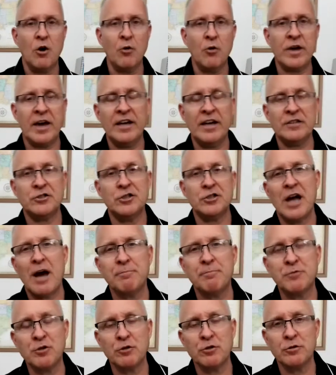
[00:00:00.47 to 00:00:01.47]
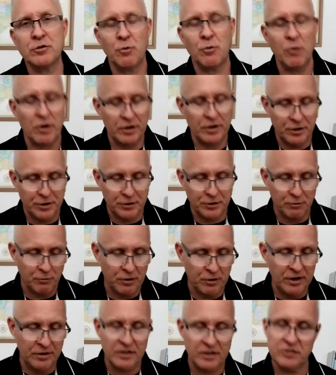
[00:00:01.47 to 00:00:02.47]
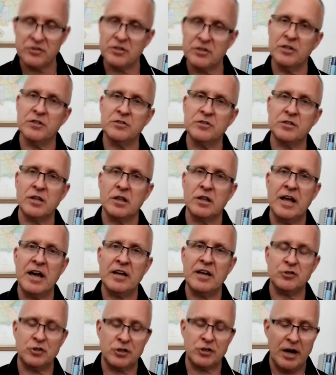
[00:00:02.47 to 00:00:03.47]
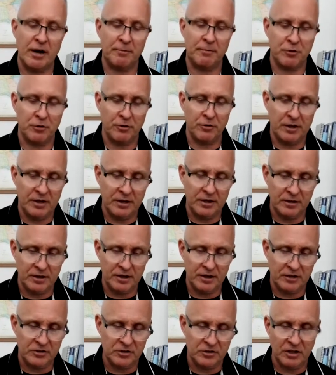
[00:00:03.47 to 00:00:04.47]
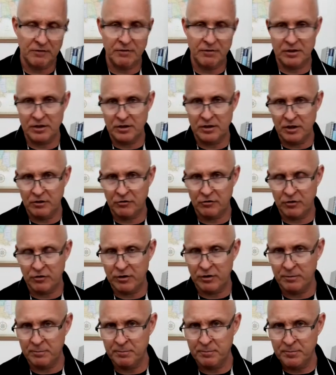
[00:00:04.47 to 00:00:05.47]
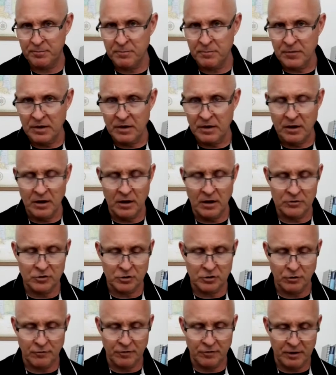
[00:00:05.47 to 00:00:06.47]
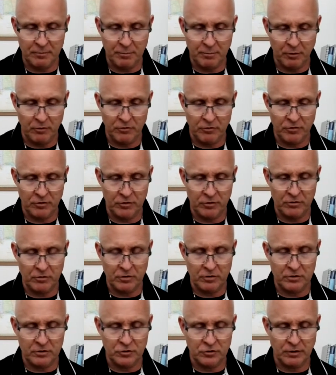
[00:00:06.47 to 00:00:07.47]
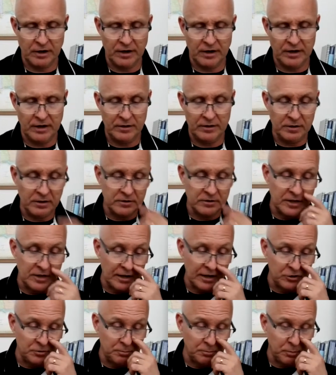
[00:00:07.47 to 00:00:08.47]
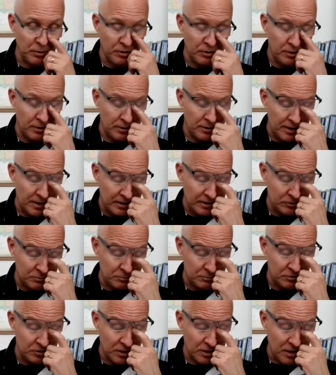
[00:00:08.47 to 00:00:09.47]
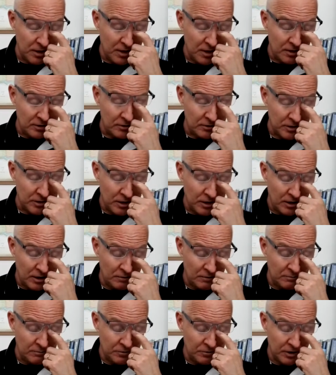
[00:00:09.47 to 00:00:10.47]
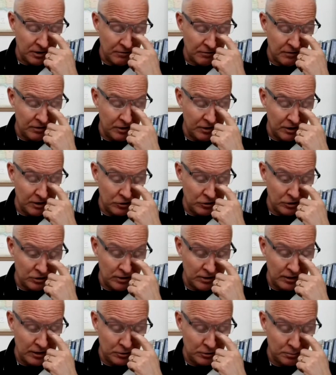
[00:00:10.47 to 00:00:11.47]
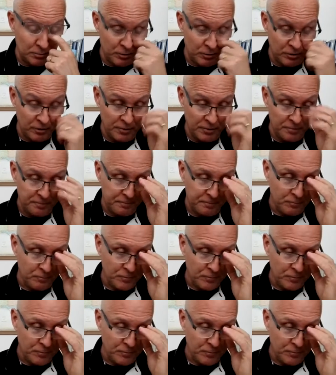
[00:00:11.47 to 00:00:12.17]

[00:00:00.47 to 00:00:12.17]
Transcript: Okay, chapter 23. This is the last chapter in the seventh edition uh, Certified Personal Training textbook, NASM's uh, seventh edition textbook.